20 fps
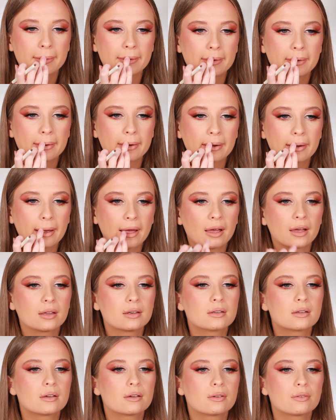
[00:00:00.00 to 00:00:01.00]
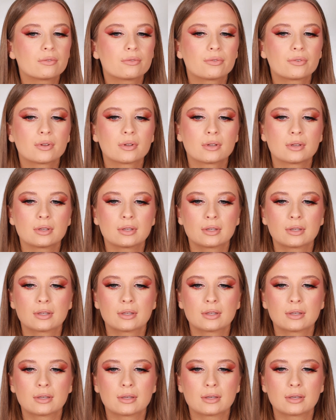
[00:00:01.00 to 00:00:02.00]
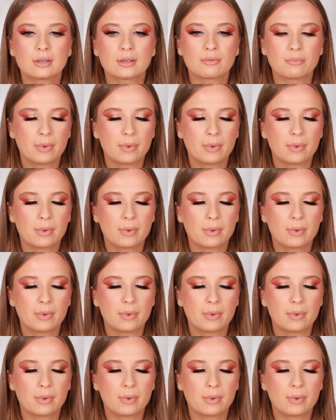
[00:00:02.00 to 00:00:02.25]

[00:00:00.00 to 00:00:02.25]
to kind of give